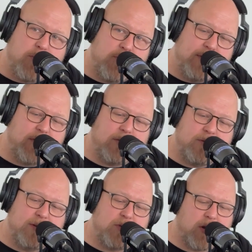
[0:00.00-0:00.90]

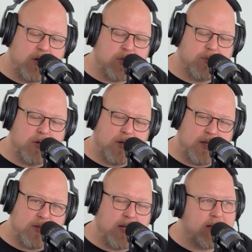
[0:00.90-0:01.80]
we've got a customer
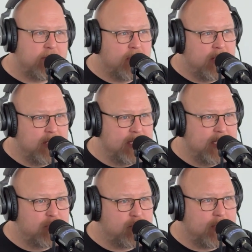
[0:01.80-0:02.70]
that
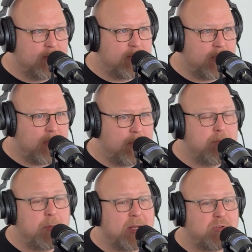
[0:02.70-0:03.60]
deals with
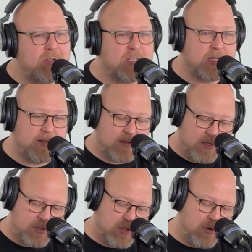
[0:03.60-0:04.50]
public transit,
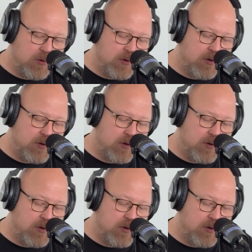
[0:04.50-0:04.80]
so